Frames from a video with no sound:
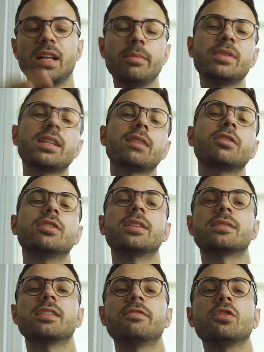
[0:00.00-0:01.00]
Let me tell you
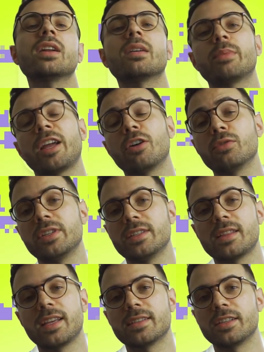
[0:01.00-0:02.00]
this, if you can apply all these
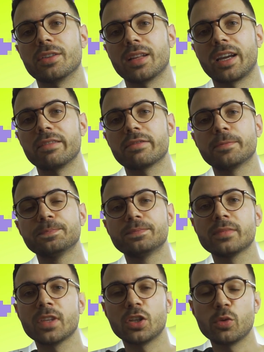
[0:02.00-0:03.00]
things in your life,
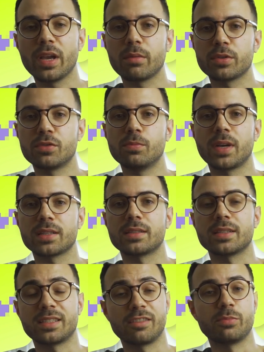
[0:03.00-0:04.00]
you'll be able to
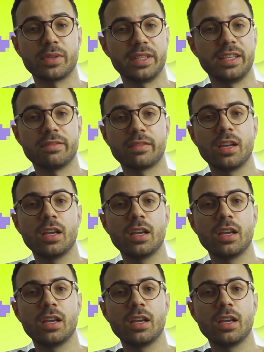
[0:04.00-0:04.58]
master self-belief,